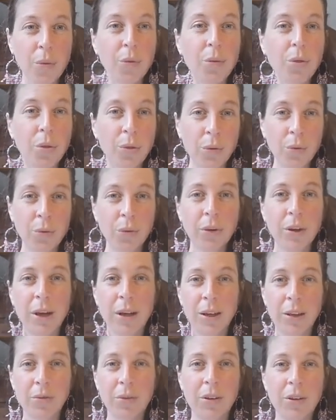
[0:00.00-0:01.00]
through an
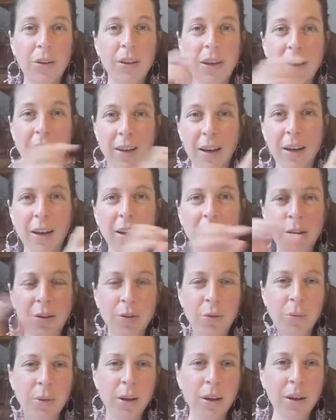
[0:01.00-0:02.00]
activity that they like
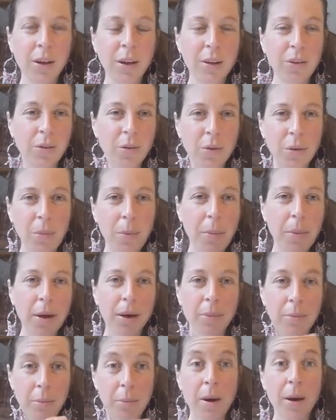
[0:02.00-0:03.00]
doing and so
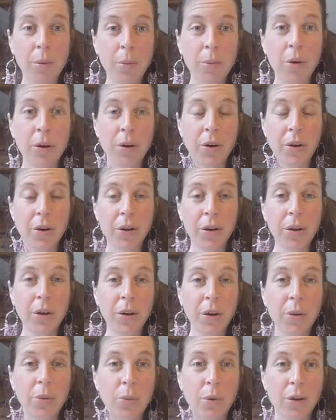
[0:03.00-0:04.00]
my my work
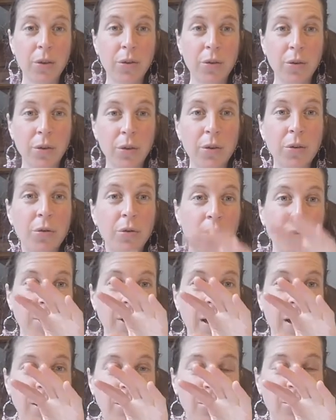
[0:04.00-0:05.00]
was to
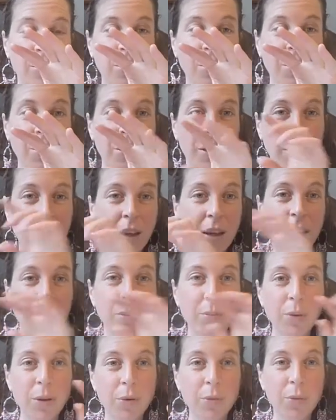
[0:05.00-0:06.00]
create something
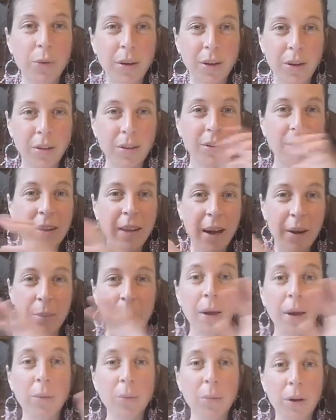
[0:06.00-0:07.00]
in between them
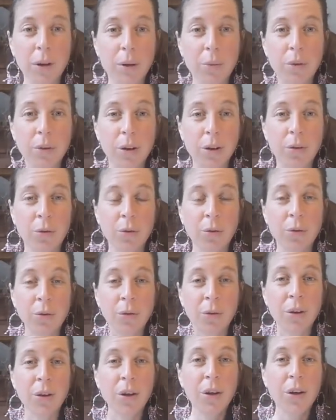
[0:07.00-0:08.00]
and what they wanted to
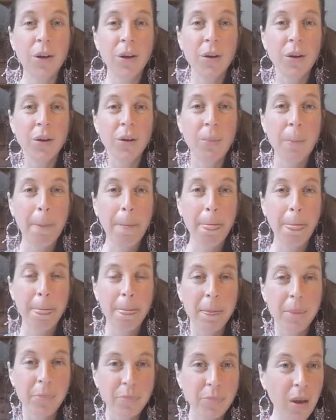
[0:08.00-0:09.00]
do
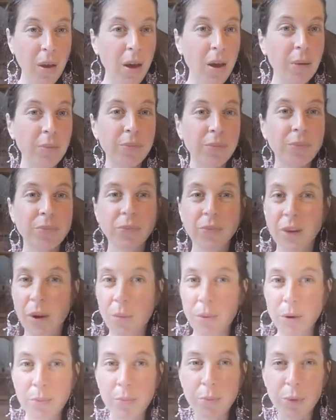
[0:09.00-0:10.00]
um, that
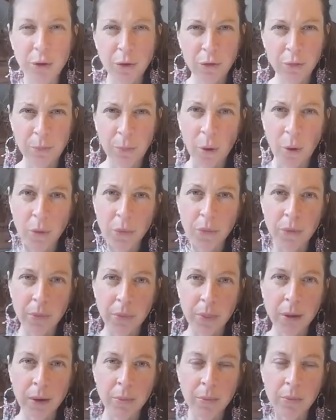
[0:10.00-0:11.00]
would bridge both
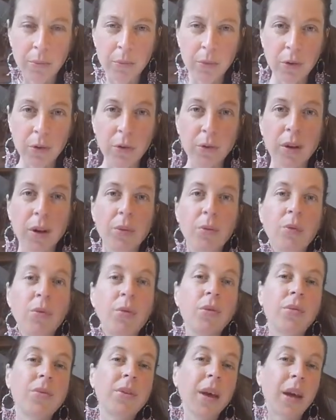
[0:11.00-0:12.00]
of them. So they
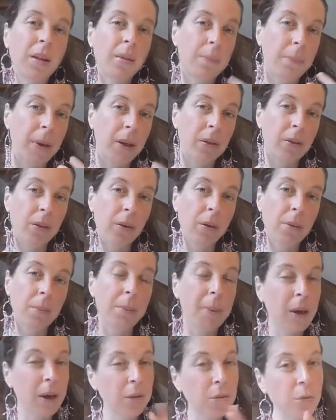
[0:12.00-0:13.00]
will get better
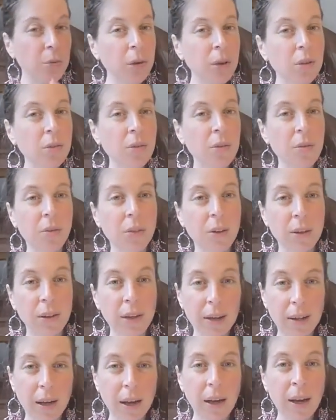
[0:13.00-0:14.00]
by doing something that they